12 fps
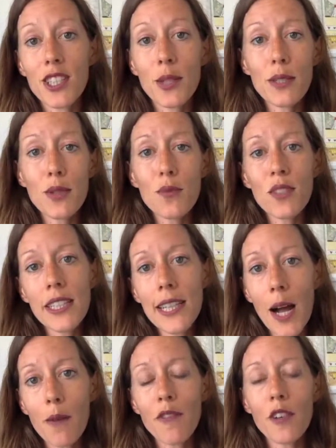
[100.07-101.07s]
So it's really
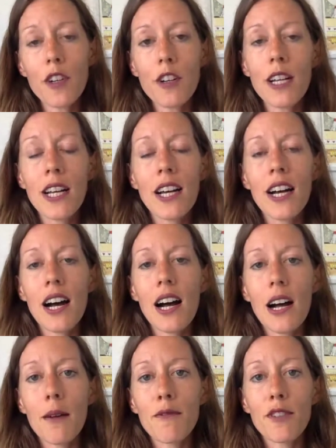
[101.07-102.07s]
helpful
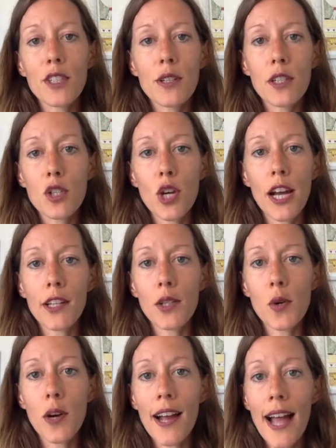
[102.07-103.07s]
um, for you to track
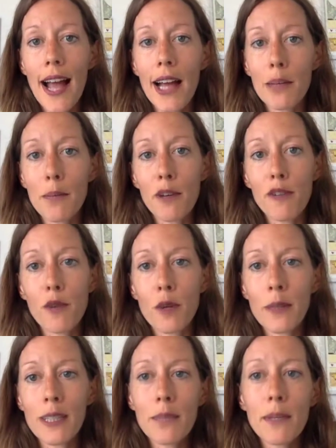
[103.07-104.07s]
your ad
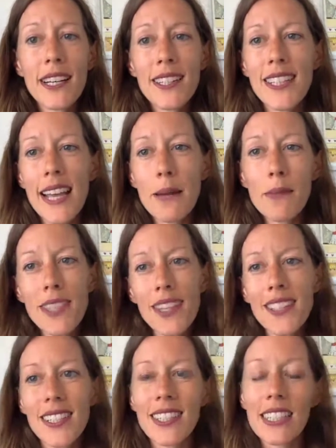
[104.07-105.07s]
performance because
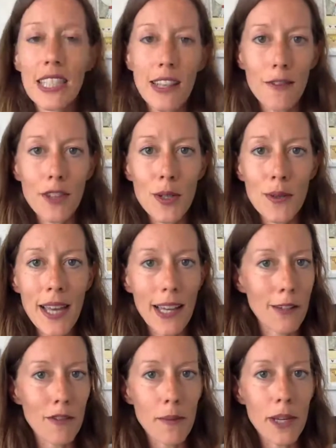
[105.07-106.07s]
Amazon doesn't give you that
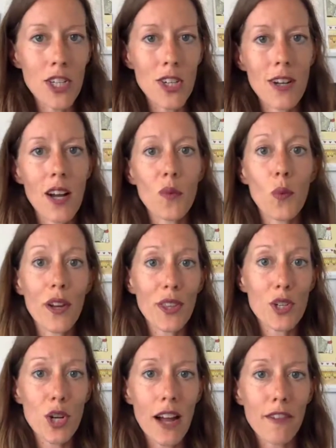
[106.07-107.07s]
information on where
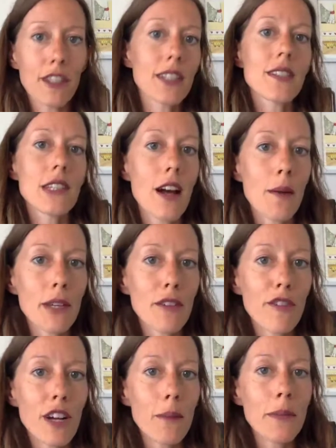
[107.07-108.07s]
the traffic is coming
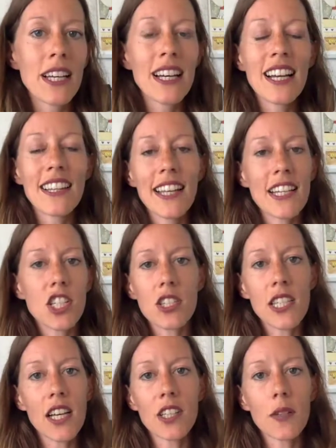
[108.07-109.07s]
from. They
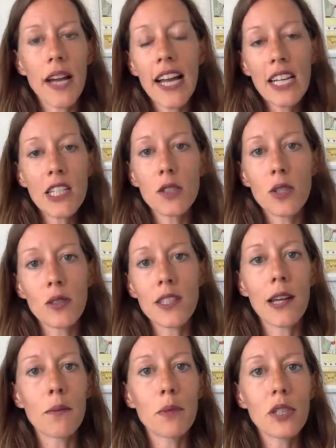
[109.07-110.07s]
just tell you, hey, you sold
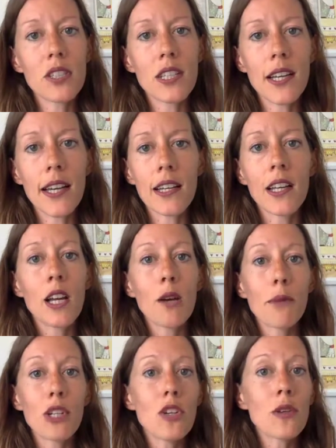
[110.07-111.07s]
10 books today,
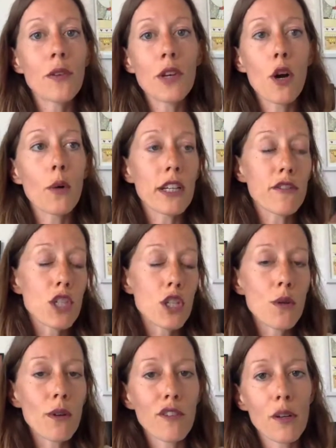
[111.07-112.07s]
but you don't know if
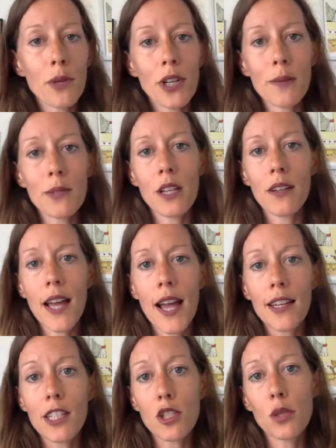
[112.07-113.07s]
two are from your Amazon
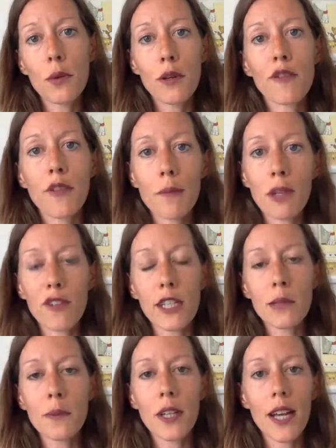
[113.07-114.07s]
ad and two are from your
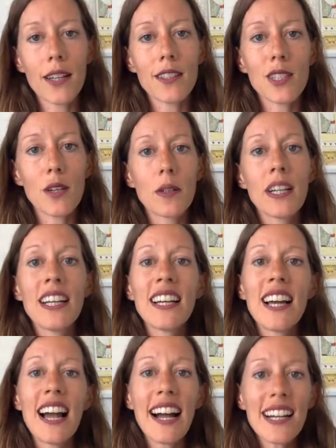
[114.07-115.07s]
Facebook ad. So
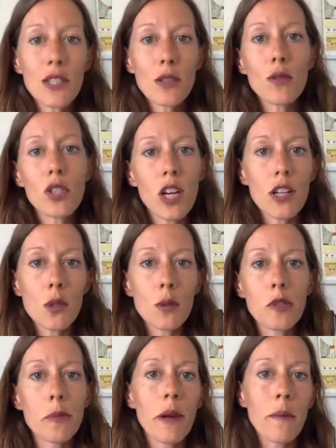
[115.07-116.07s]
as you start to
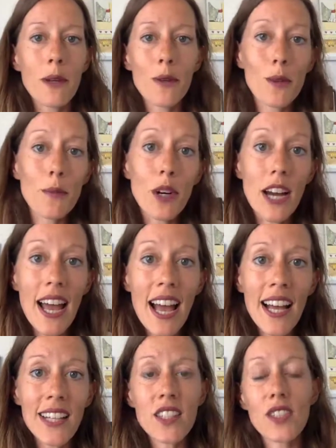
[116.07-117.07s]
experiment with more
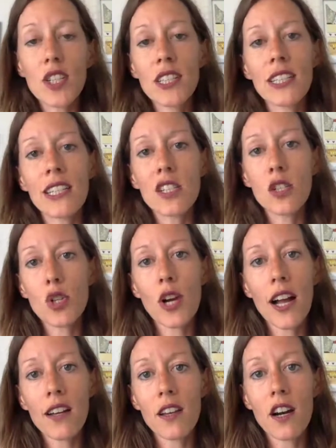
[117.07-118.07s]
ads, you're gonna need to
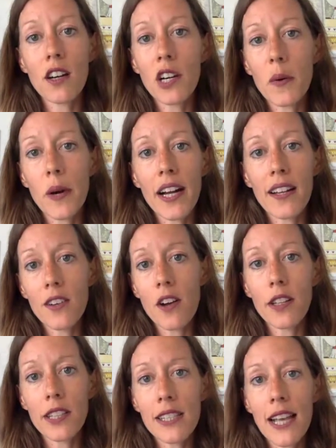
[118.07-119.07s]
track the ROI on
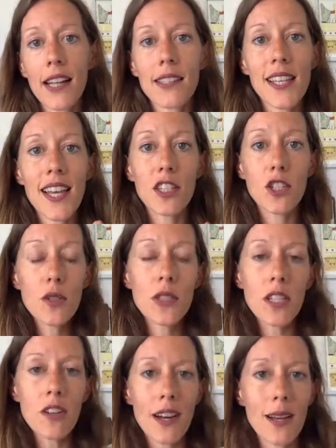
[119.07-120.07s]
all these ads, and
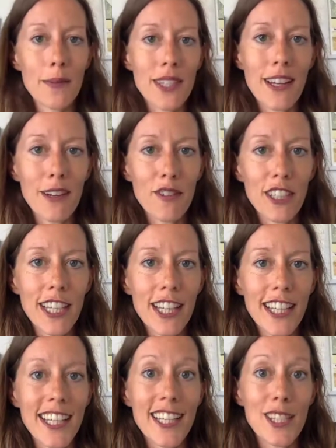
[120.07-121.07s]
using your Amazon affiliate
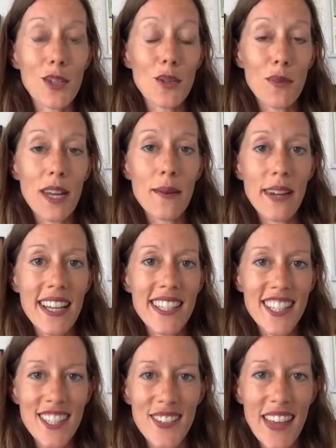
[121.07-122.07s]
link is a great way
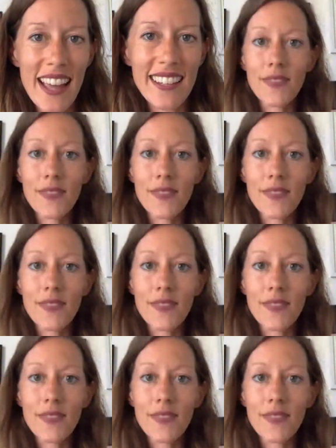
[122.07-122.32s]
to do that.